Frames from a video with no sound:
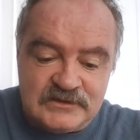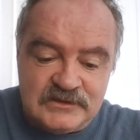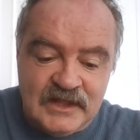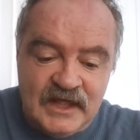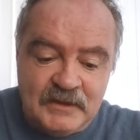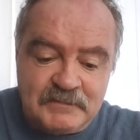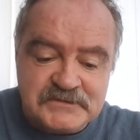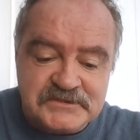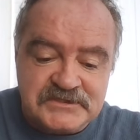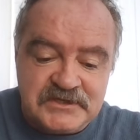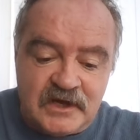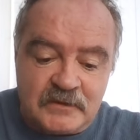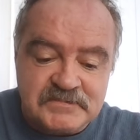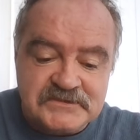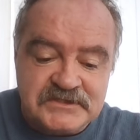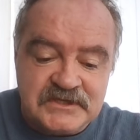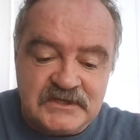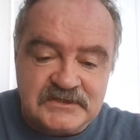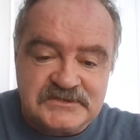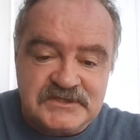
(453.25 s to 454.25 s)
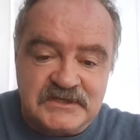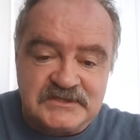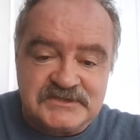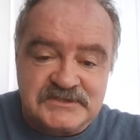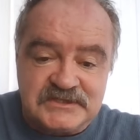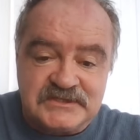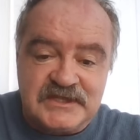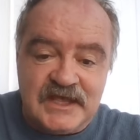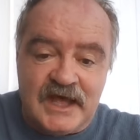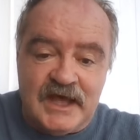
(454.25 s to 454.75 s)
laptop
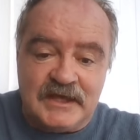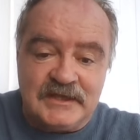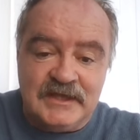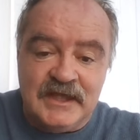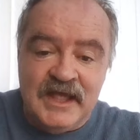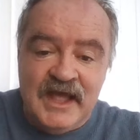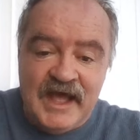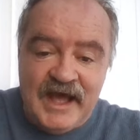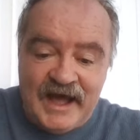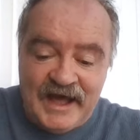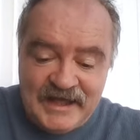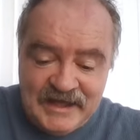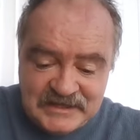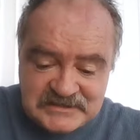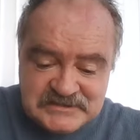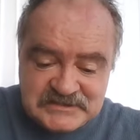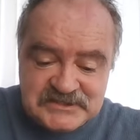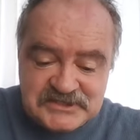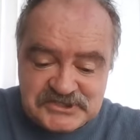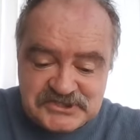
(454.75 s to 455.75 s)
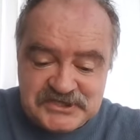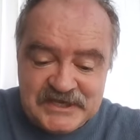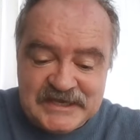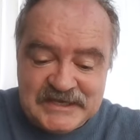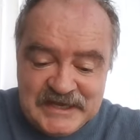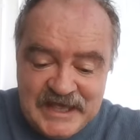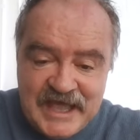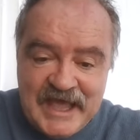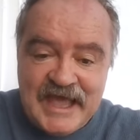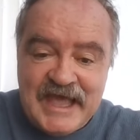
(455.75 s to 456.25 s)
today, I actually
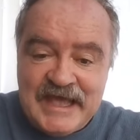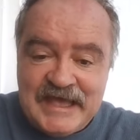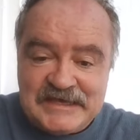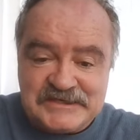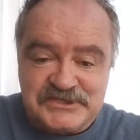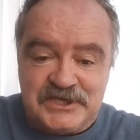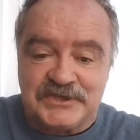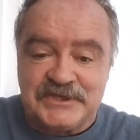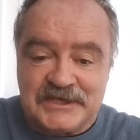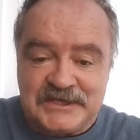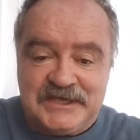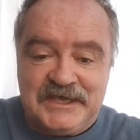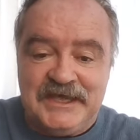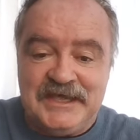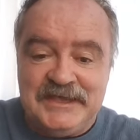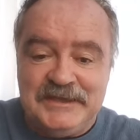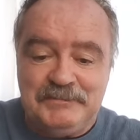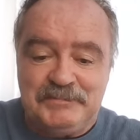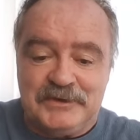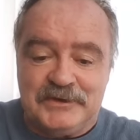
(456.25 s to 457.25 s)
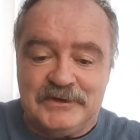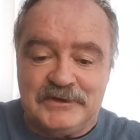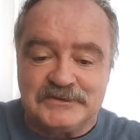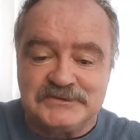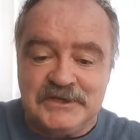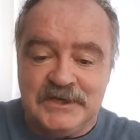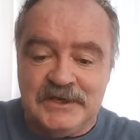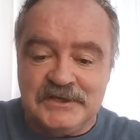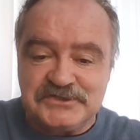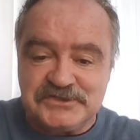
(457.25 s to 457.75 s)
seen hairs on the
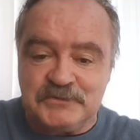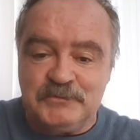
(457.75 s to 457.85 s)
keyboard.